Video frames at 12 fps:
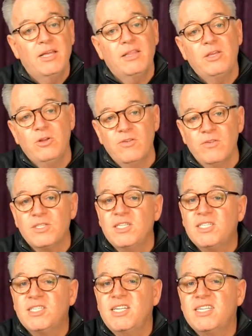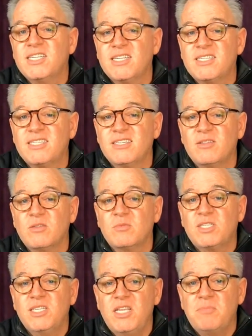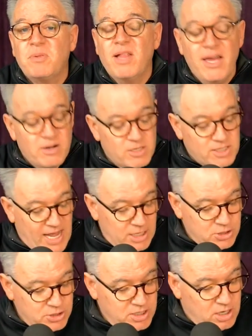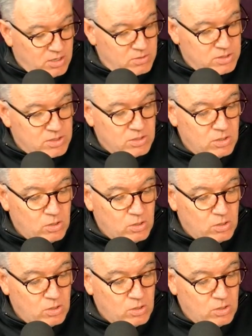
University City to city planners actually goes